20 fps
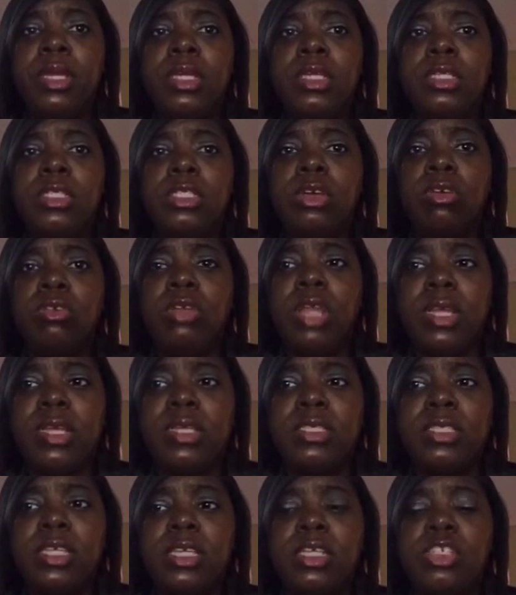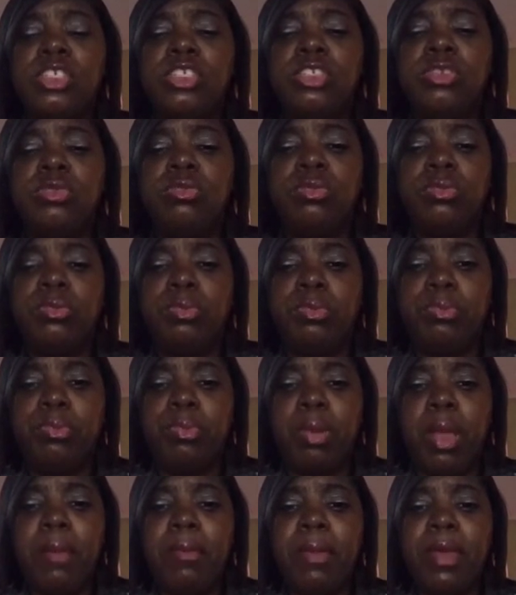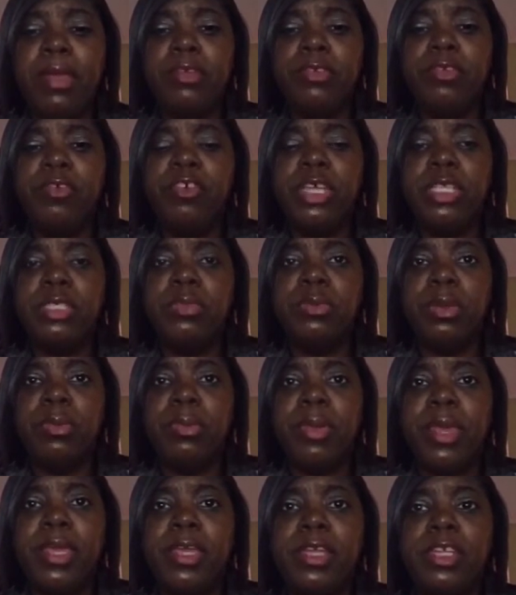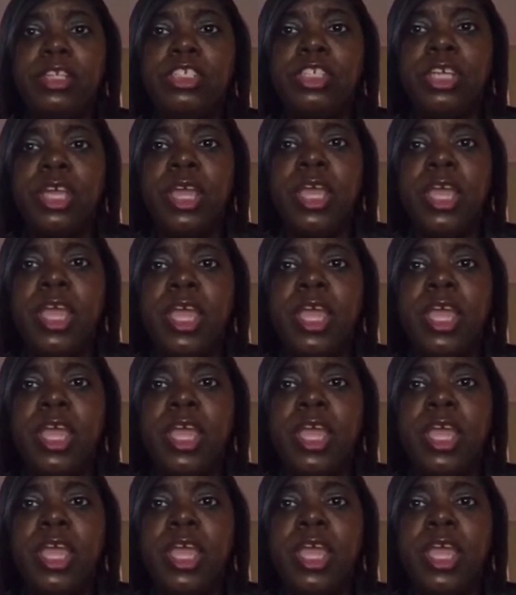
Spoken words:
So like I said, pop by their Facebook page